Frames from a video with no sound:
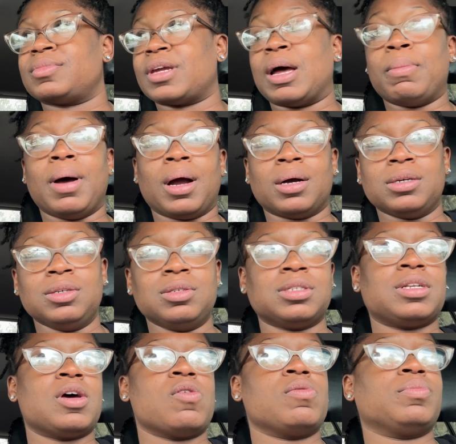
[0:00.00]
I'm not gonna use
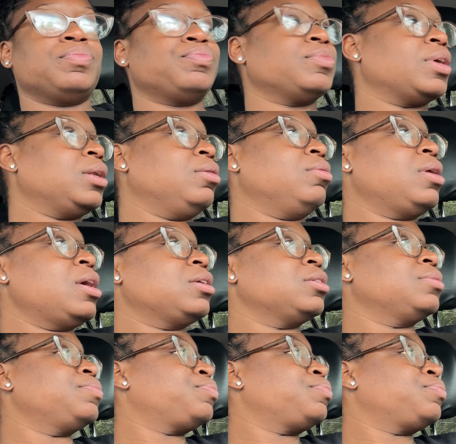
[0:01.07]
it though. I know that.